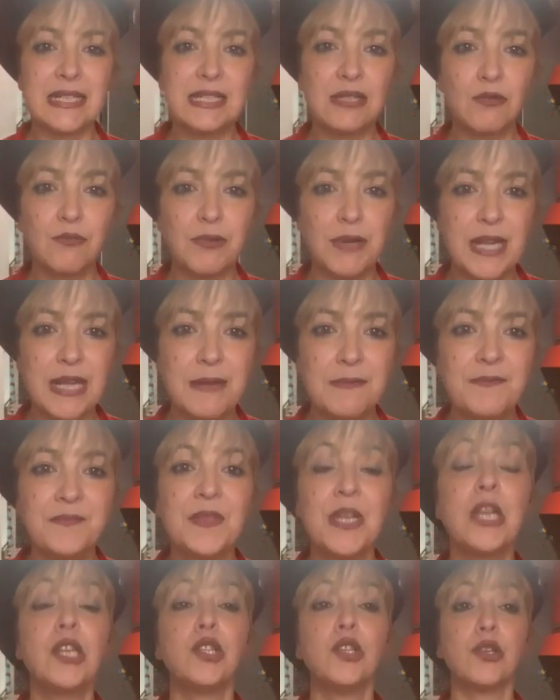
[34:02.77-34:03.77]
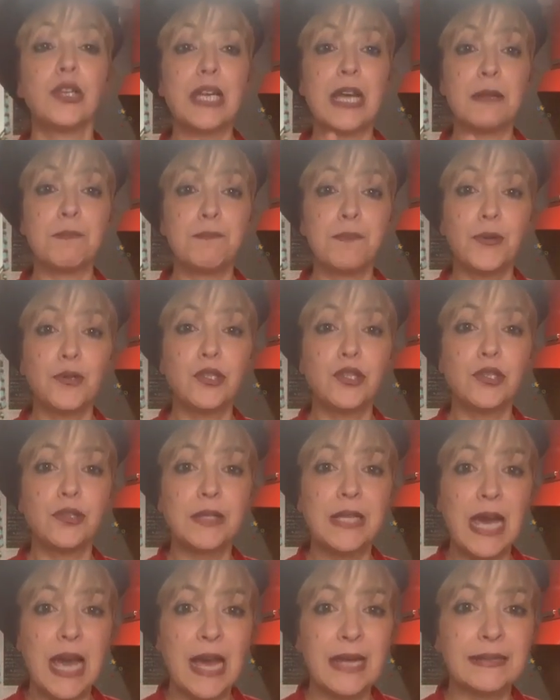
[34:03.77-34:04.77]
this cream. You can put
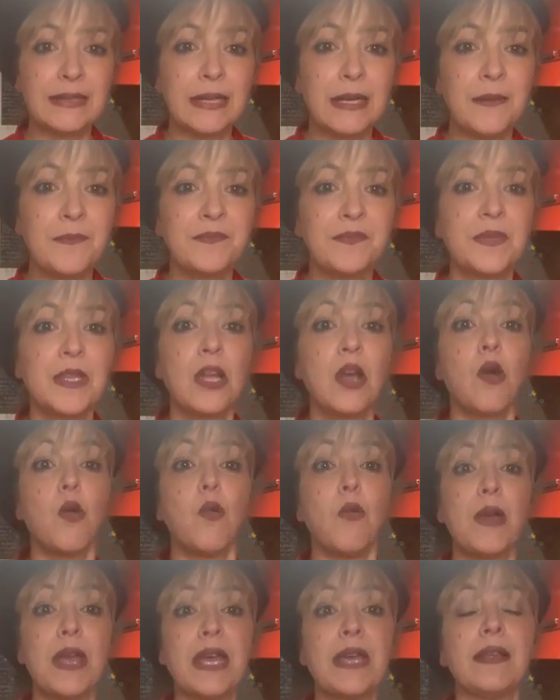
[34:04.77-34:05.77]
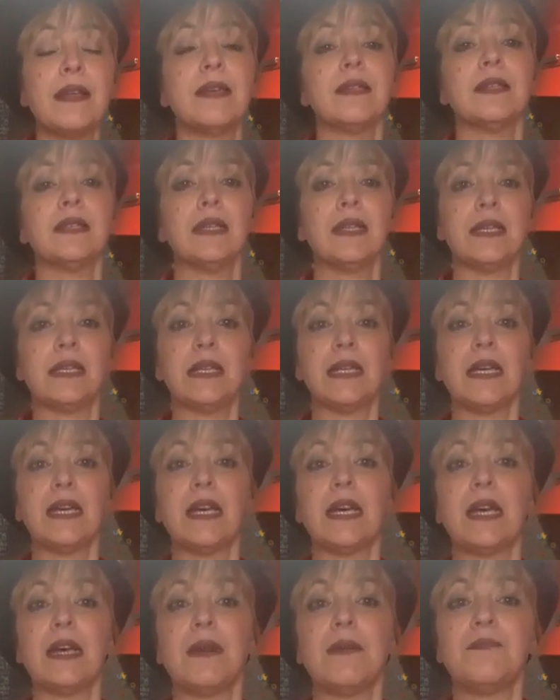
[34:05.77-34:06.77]
together with
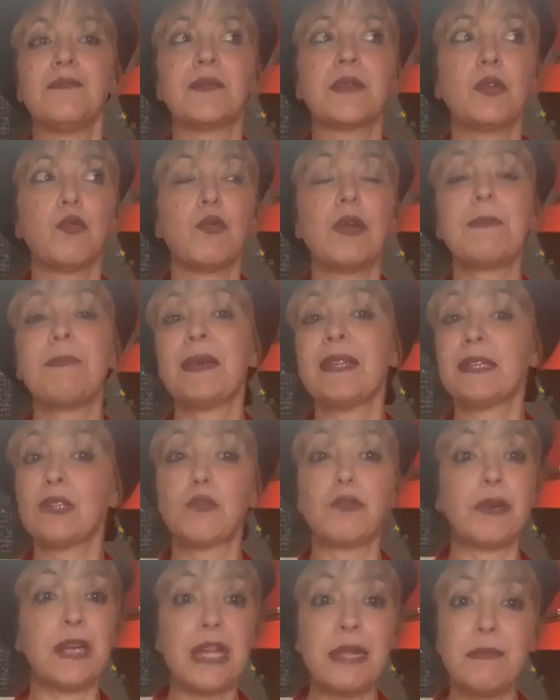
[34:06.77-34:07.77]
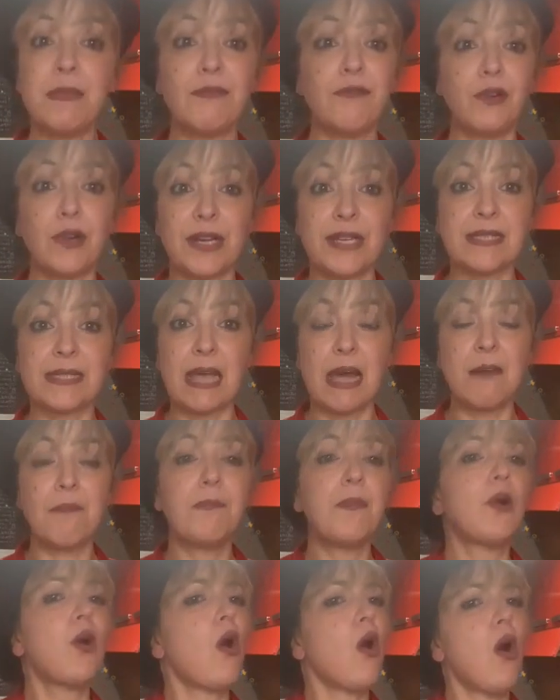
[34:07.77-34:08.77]
whipped cream, for
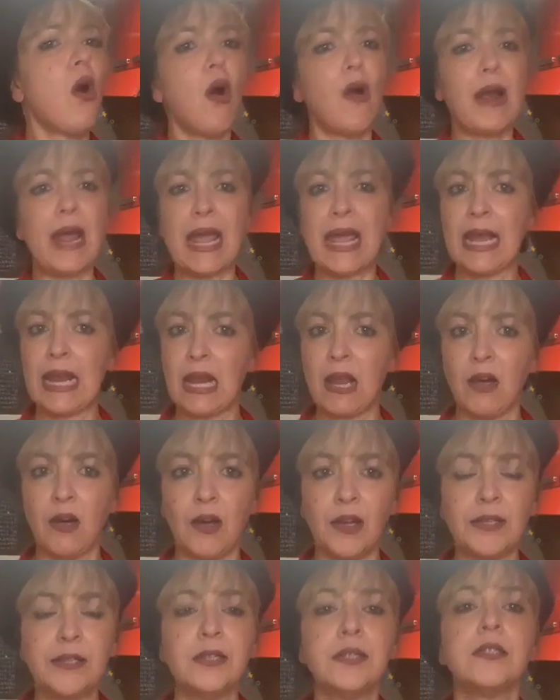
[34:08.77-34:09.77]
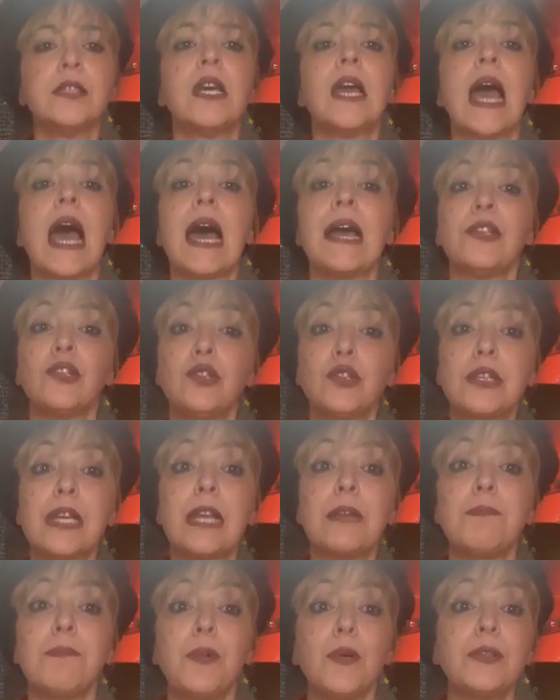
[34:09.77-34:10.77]
example, or alone. And you
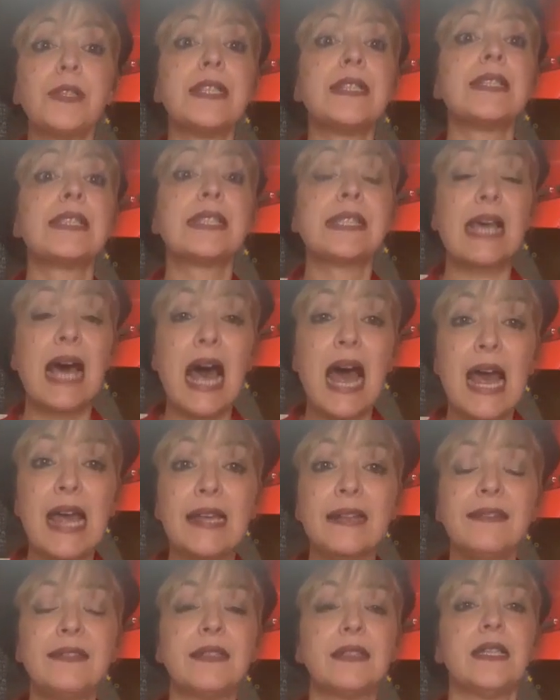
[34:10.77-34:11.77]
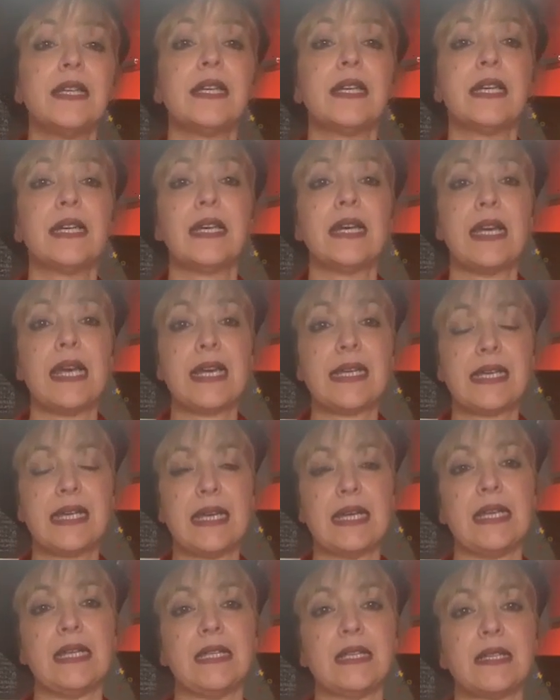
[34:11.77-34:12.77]
can put inside a
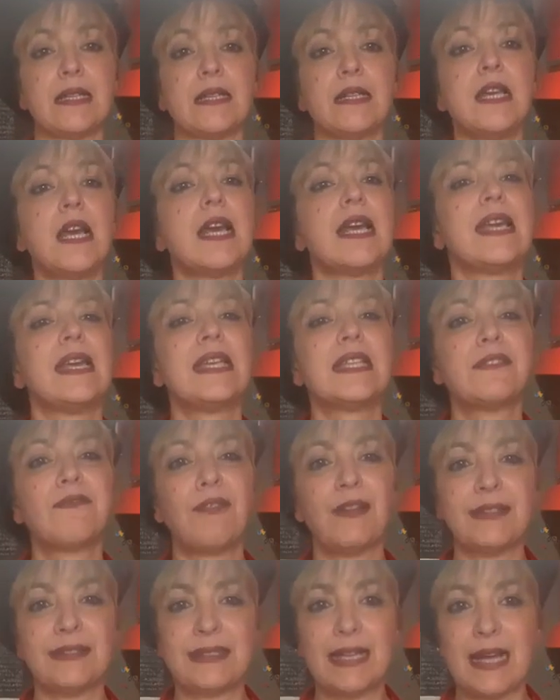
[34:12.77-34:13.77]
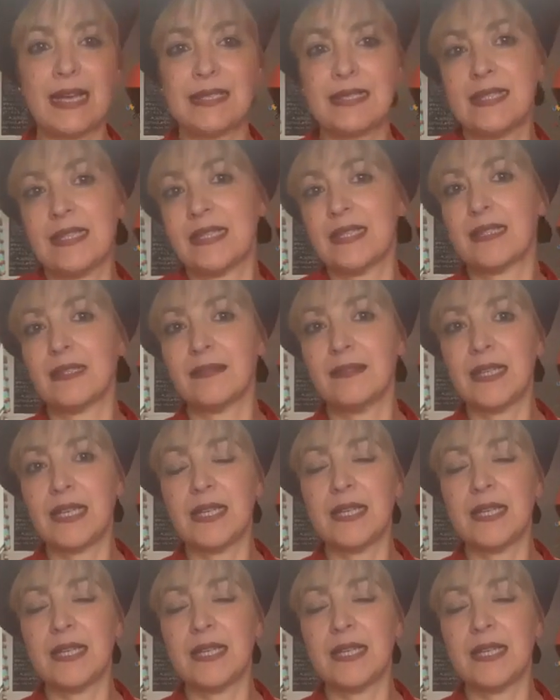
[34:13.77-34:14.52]
cake. It's fantastic.